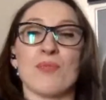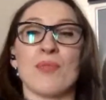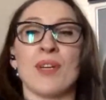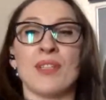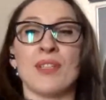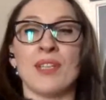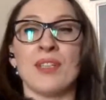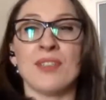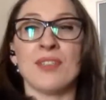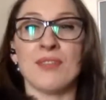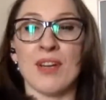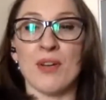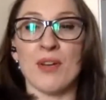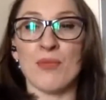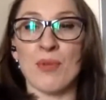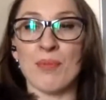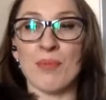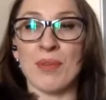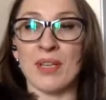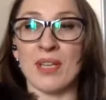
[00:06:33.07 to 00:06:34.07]
We identify
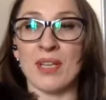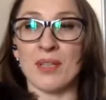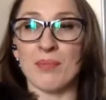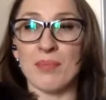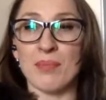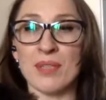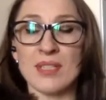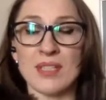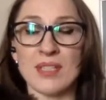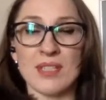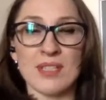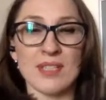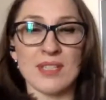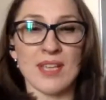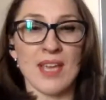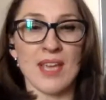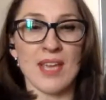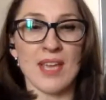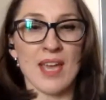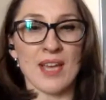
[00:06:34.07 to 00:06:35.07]
women-led business,